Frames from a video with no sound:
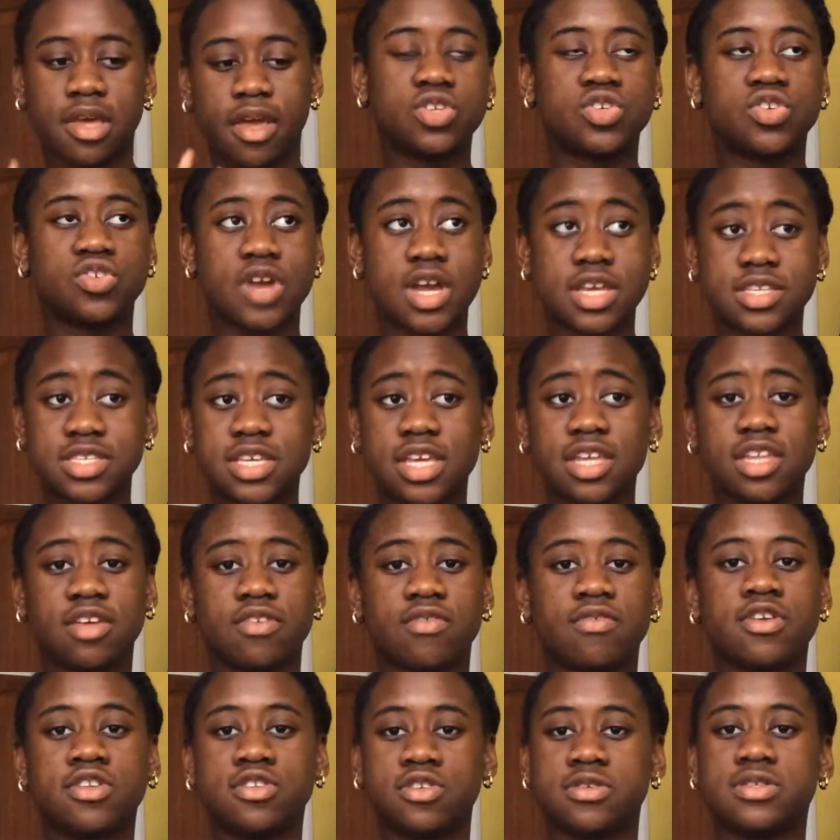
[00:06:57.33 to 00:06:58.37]
It drastically
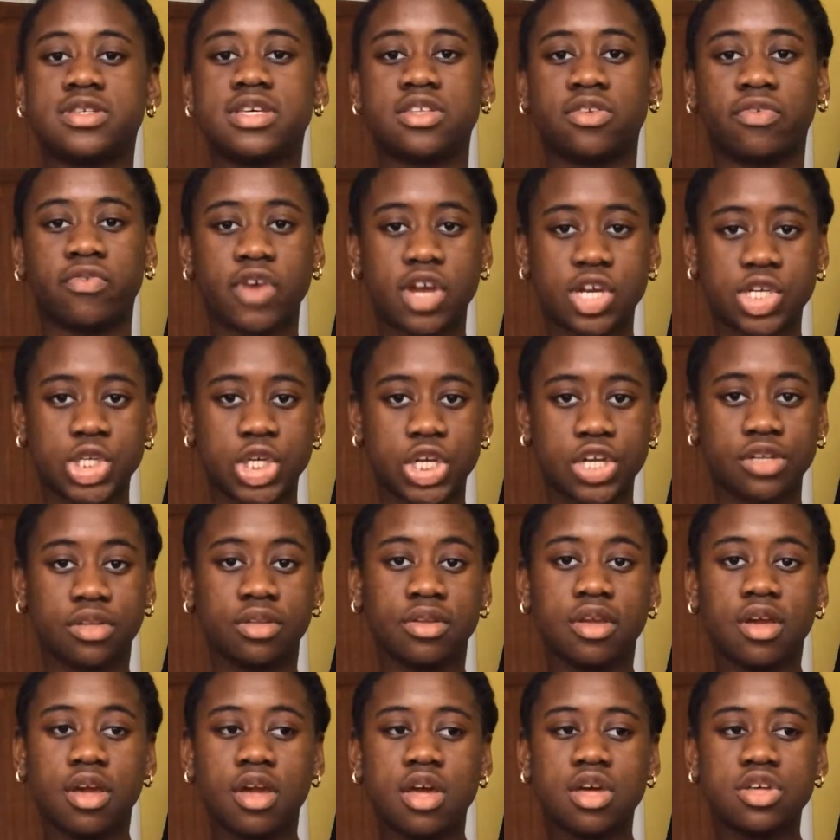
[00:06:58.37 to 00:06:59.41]
reduces
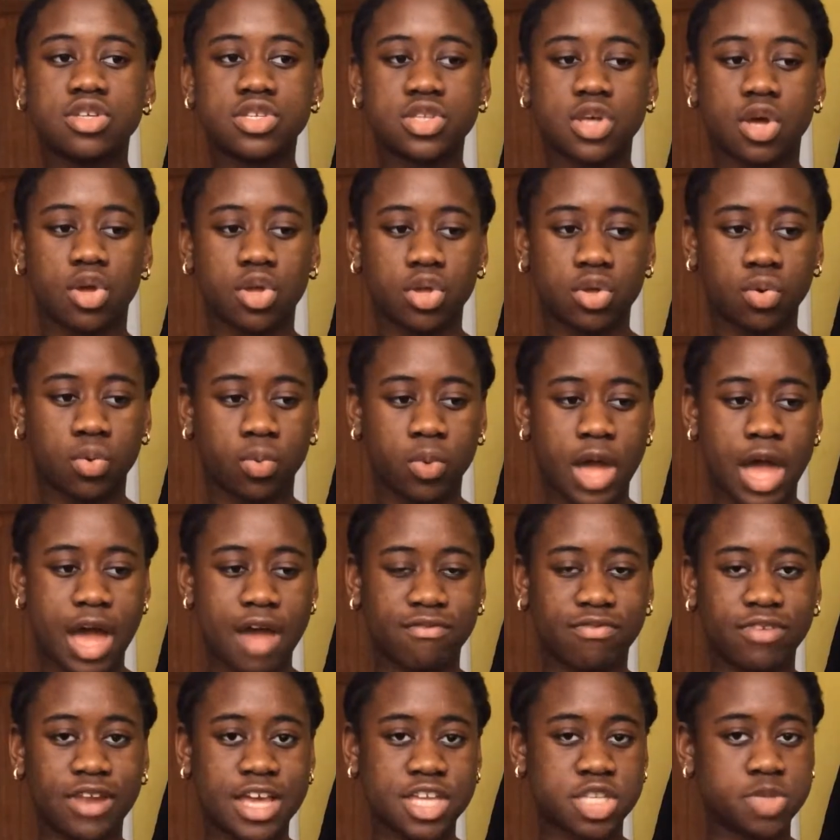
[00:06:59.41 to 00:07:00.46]
friction, so you'll
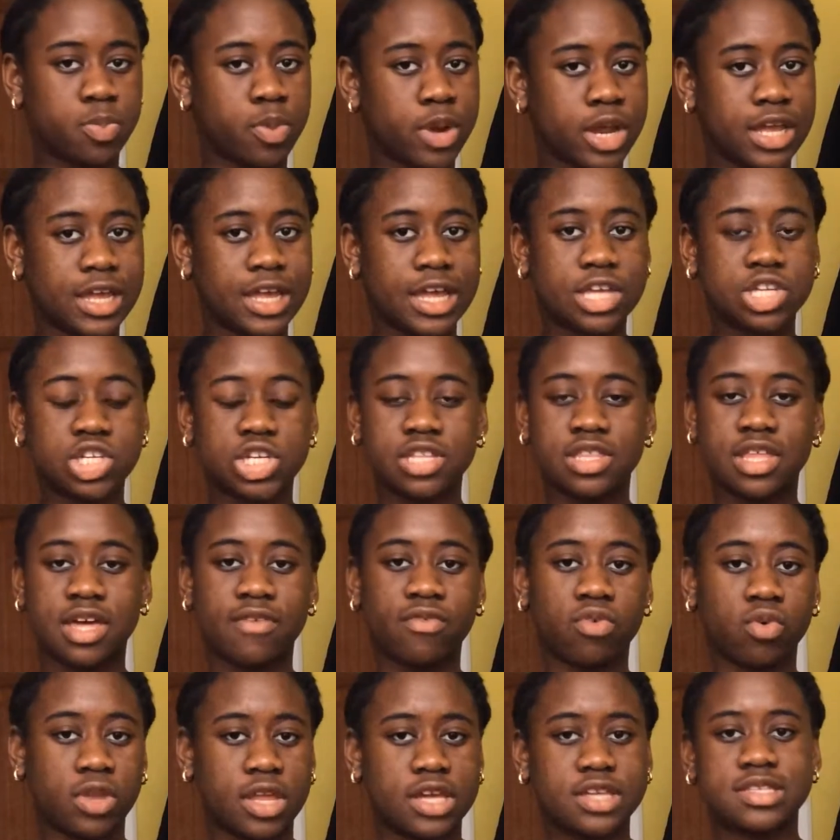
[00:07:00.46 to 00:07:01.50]
have less breakage and
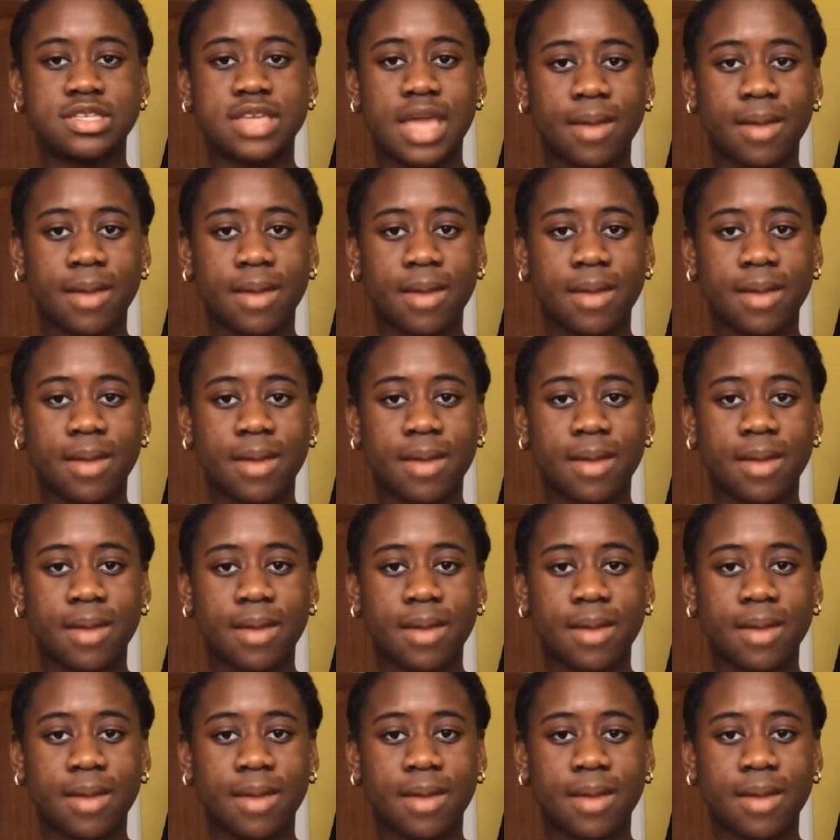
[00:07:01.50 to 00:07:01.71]
therefore less